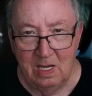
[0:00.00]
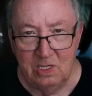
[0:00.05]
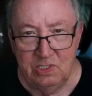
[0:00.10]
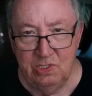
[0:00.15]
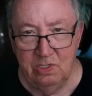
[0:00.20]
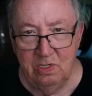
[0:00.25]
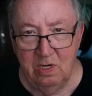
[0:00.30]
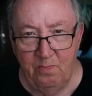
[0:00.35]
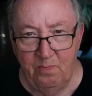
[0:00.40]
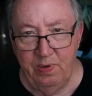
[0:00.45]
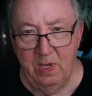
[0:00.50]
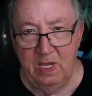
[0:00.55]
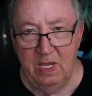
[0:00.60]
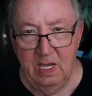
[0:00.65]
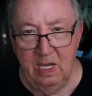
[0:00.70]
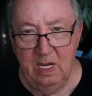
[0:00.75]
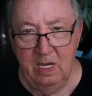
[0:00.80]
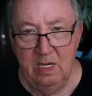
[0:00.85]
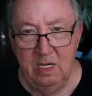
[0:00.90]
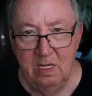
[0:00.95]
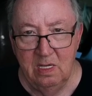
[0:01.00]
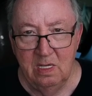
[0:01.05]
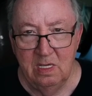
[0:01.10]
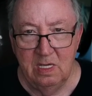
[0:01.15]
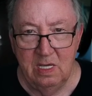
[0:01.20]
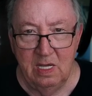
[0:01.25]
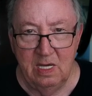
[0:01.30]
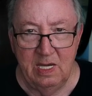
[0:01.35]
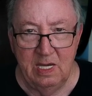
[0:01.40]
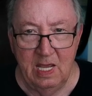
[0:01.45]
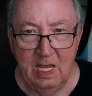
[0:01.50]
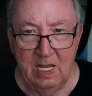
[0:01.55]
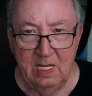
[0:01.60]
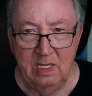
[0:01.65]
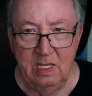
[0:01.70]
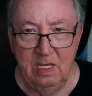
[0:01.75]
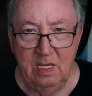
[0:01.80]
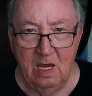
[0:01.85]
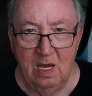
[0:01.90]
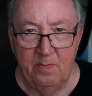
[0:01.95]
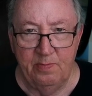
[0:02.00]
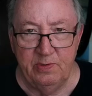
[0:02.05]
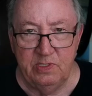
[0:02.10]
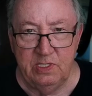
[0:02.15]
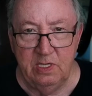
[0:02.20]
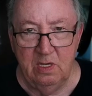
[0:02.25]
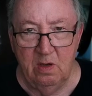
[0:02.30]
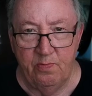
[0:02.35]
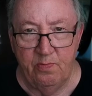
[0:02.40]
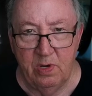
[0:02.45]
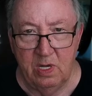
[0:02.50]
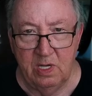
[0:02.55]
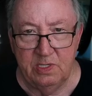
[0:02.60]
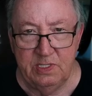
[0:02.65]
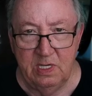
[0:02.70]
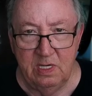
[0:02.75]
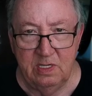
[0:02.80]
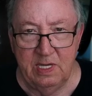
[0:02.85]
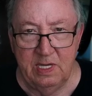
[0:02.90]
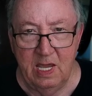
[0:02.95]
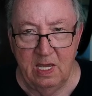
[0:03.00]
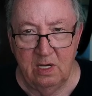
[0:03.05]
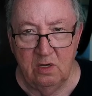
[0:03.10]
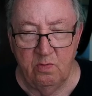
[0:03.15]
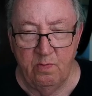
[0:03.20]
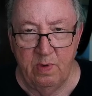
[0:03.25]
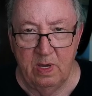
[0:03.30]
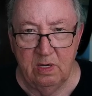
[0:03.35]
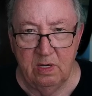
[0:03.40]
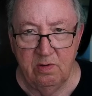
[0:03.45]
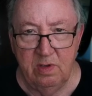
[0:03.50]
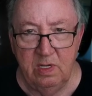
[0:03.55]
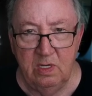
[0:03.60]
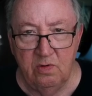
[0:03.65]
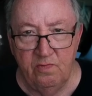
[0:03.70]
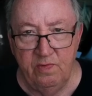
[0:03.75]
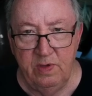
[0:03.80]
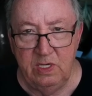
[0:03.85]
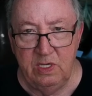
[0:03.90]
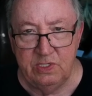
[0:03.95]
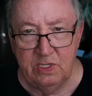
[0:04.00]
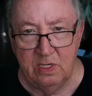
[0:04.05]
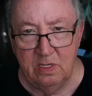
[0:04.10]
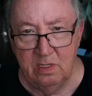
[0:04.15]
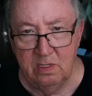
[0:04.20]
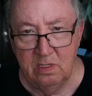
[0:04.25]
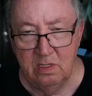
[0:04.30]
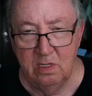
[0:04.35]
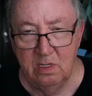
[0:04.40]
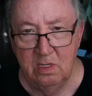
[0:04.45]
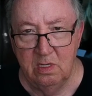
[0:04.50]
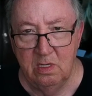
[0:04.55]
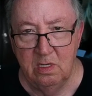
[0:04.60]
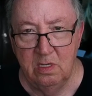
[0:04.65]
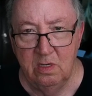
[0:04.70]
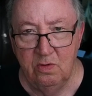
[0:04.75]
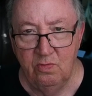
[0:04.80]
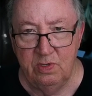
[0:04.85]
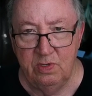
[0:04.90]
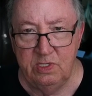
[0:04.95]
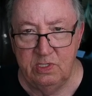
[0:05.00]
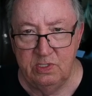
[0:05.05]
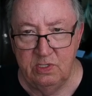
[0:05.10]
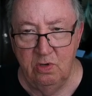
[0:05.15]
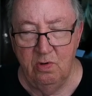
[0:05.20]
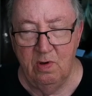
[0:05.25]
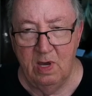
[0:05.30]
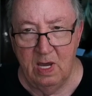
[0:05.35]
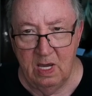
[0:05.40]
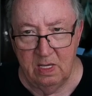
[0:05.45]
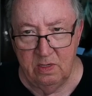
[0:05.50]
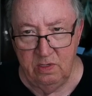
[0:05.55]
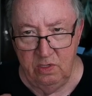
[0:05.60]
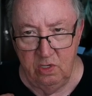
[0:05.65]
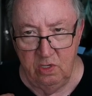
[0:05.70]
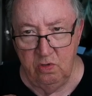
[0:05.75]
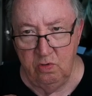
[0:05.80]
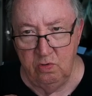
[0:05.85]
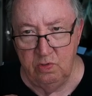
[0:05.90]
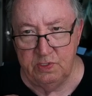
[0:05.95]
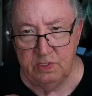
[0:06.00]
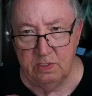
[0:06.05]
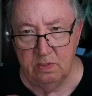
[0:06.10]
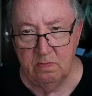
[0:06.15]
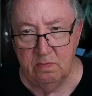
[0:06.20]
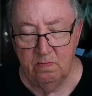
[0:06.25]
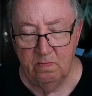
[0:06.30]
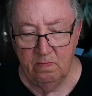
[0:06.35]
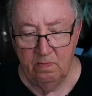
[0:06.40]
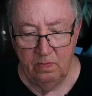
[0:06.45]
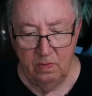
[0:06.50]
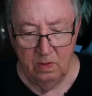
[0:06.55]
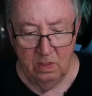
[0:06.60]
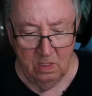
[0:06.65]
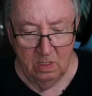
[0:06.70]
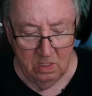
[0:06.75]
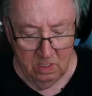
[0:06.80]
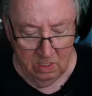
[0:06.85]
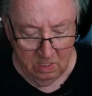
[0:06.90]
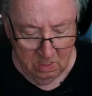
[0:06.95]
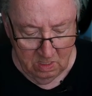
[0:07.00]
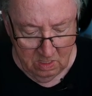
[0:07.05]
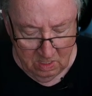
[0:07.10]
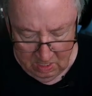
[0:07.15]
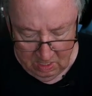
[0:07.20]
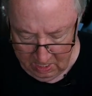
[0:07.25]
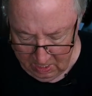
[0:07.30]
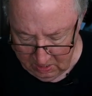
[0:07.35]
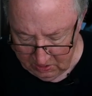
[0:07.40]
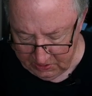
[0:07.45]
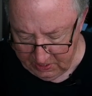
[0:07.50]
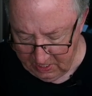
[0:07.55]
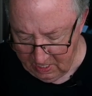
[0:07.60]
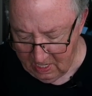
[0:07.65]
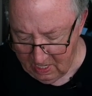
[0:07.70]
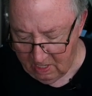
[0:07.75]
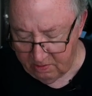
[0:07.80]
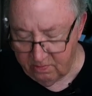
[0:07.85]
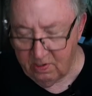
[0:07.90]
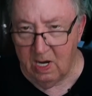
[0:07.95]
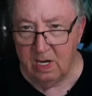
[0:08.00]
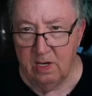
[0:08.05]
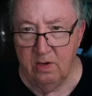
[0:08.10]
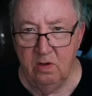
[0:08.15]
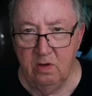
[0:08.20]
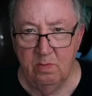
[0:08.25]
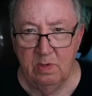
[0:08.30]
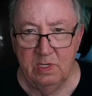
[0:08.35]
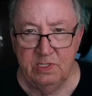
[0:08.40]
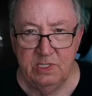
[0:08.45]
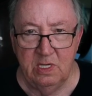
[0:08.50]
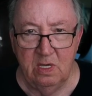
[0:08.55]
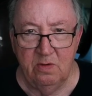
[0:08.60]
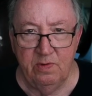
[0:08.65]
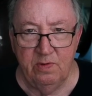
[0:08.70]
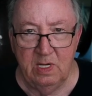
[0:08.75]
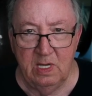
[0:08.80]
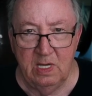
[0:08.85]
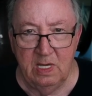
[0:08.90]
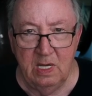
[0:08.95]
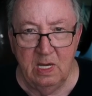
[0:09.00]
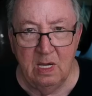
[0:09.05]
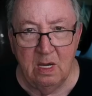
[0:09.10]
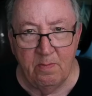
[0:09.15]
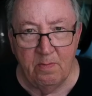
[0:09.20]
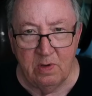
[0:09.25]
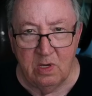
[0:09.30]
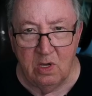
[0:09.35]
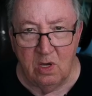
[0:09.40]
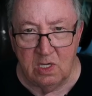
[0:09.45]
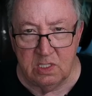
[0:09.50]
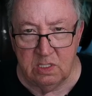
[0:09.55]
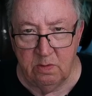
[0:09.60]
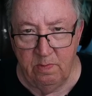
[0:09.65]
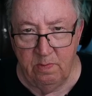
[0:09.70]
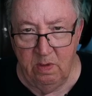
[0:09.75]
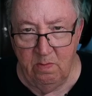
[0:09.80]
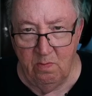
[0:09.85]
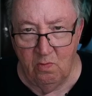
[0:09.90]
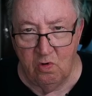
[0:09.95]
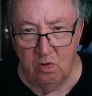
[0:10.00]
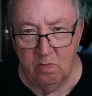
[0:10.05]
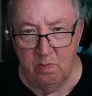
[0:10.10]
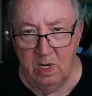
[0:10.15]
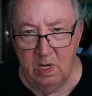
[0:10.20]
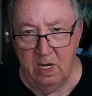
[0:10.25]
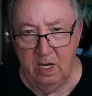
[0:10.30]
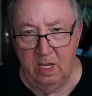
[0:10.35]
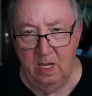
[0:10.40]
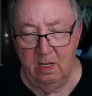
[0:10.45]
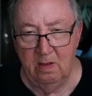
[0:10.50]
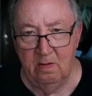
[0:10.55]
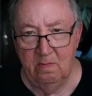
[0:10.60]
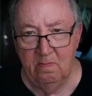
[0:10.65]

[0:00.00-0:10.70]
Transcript: I should have paid and had the apostille process handled by Gringo Visa, which is who I used. And instead, I tried to do it myself, and it ended up costing me more money